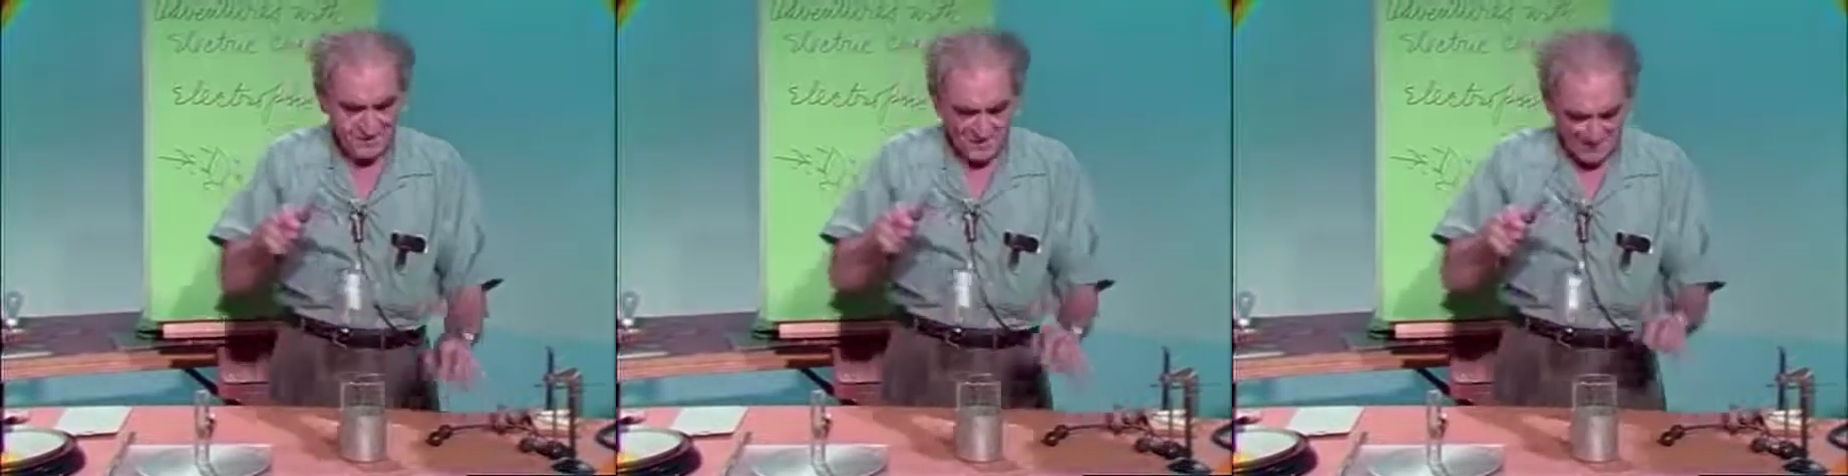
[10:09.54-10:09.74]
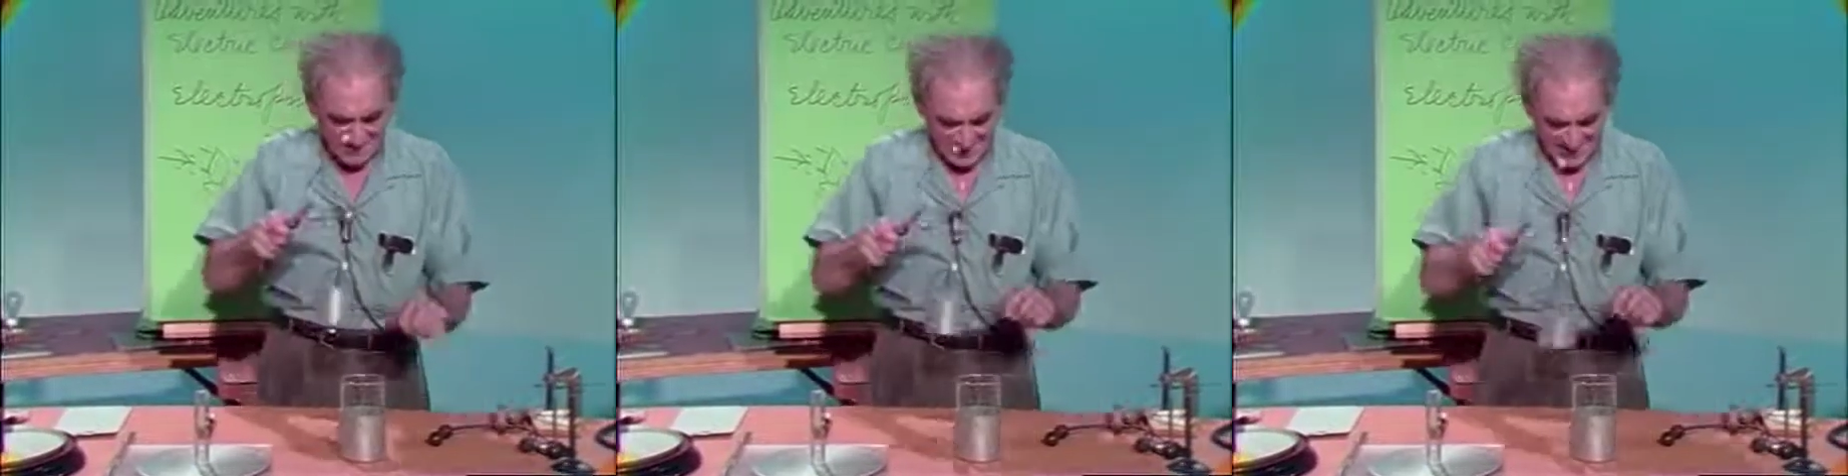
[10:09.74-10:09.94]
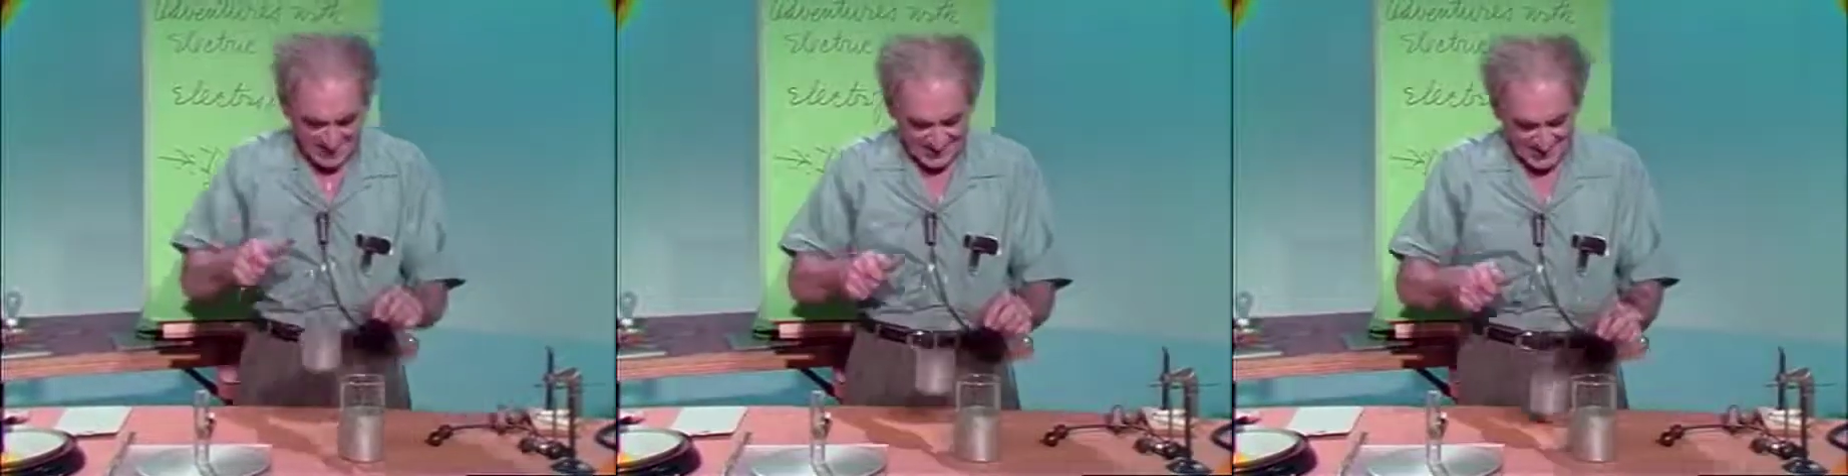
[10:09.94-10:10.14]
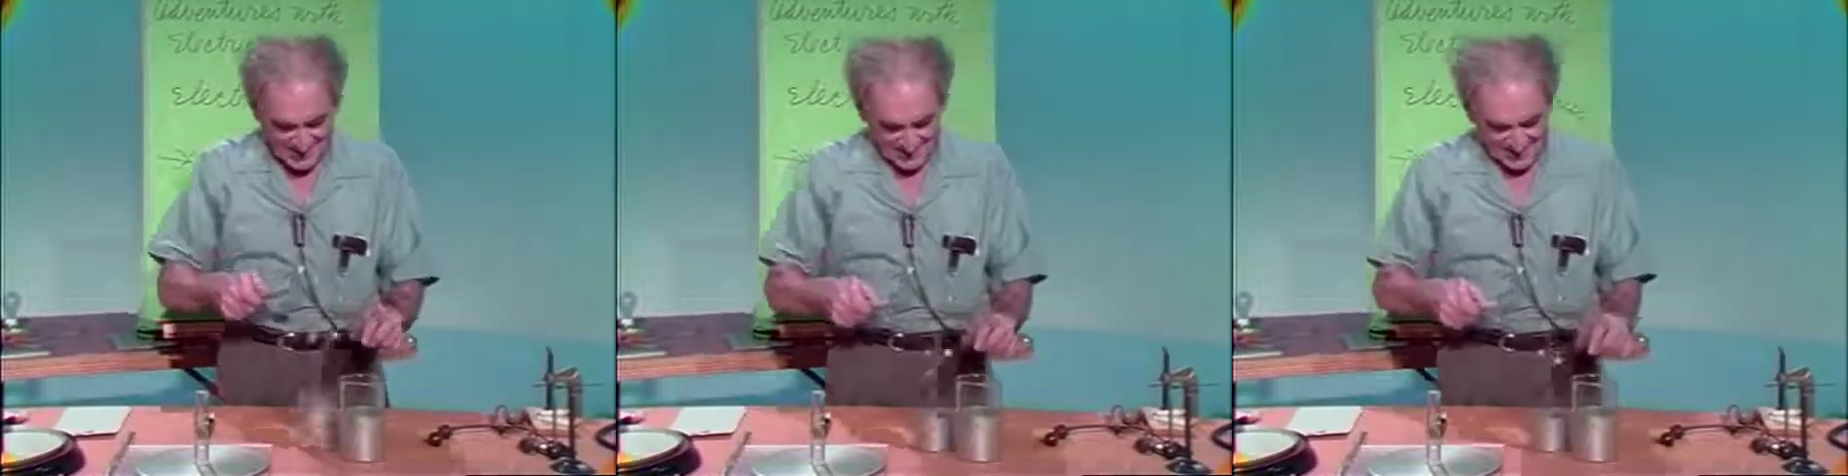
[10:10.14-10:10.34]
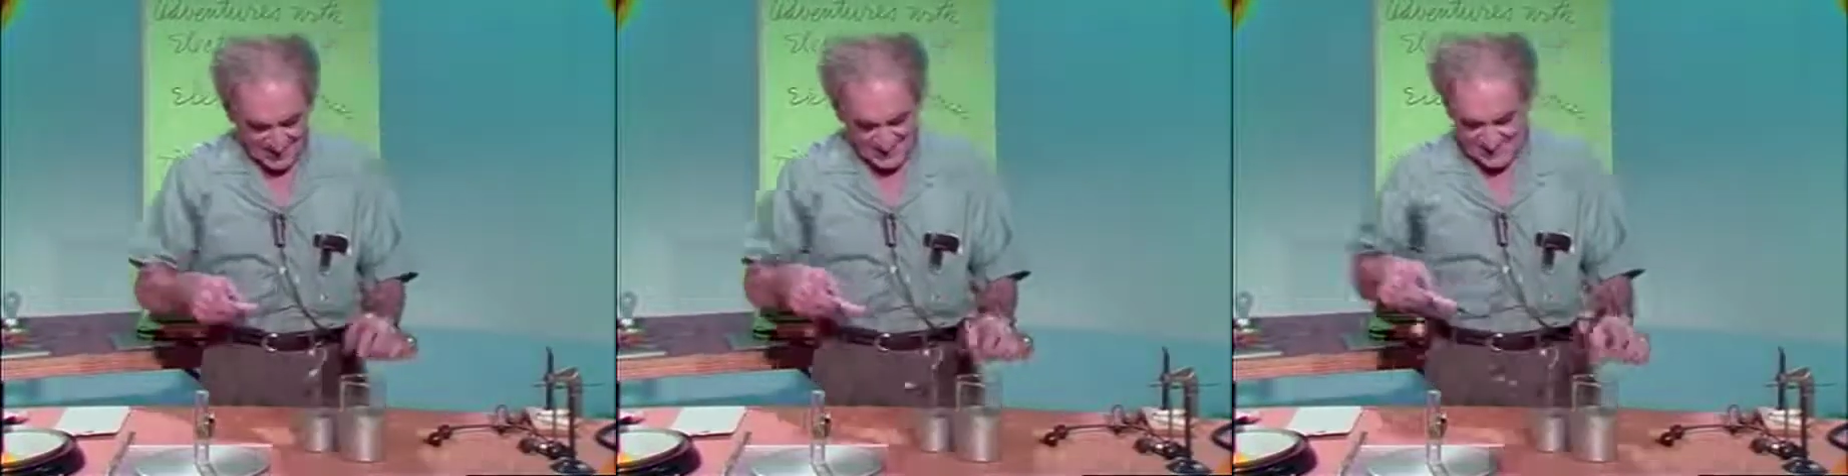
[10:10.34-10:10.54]
There it
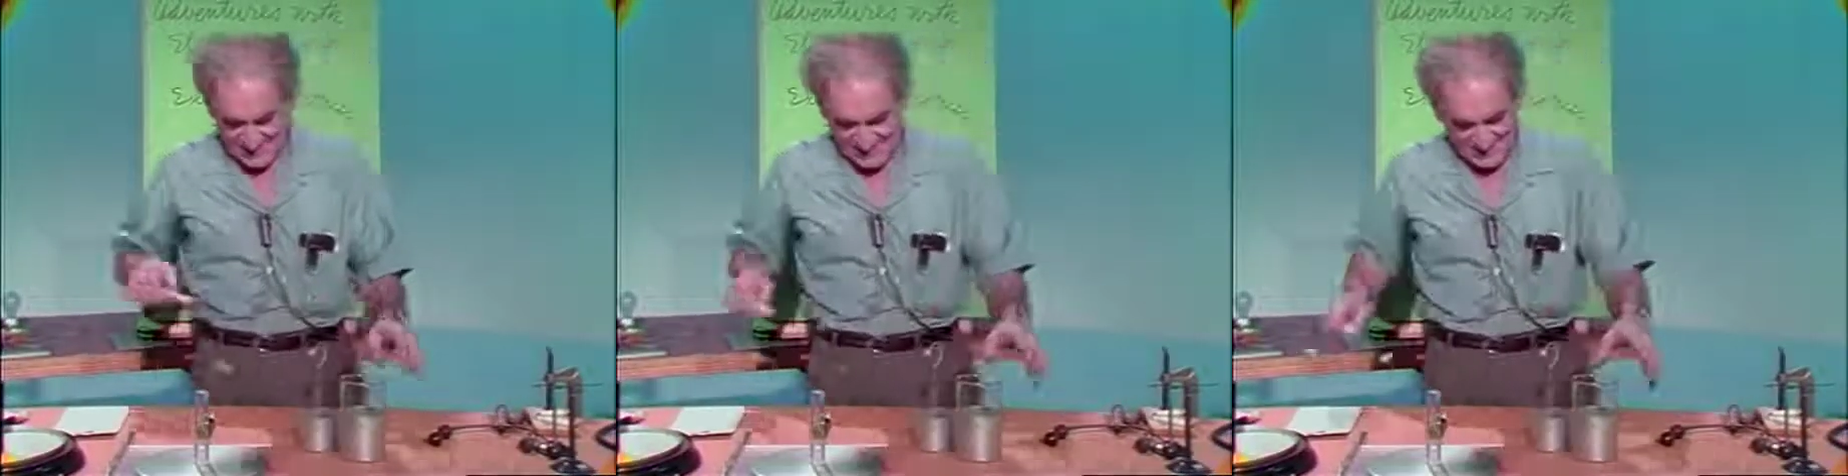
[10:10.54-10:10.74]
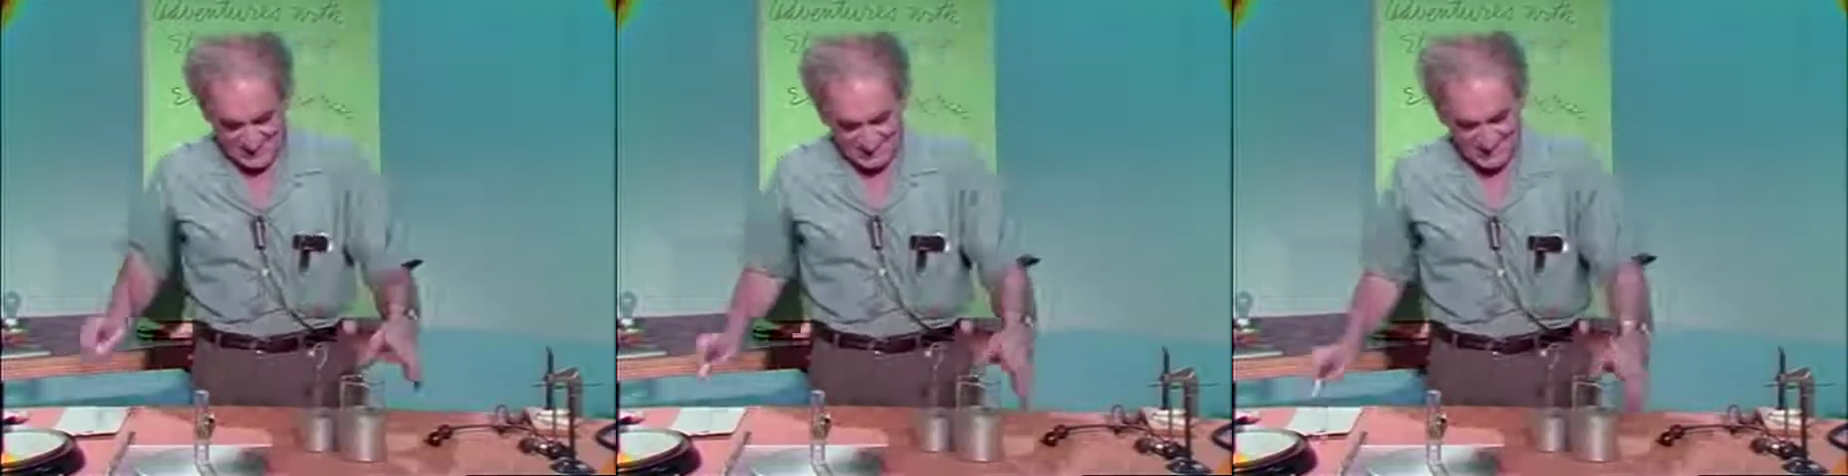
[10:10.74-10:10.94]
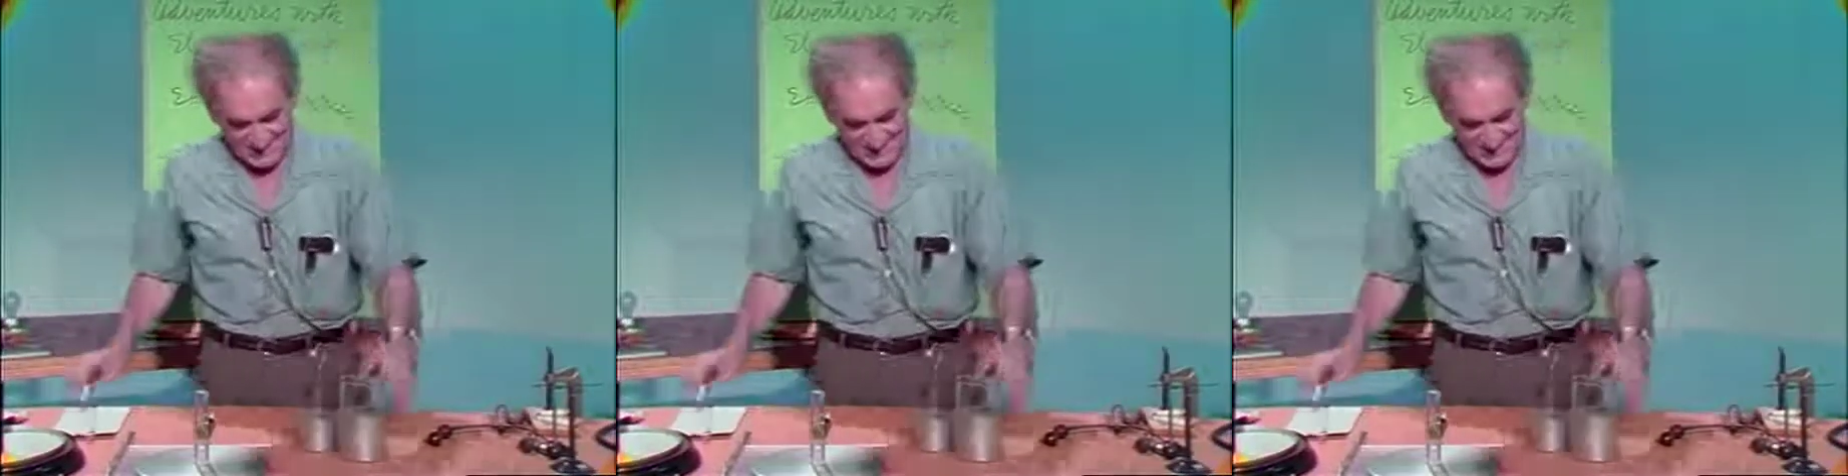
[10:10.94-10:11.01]
is.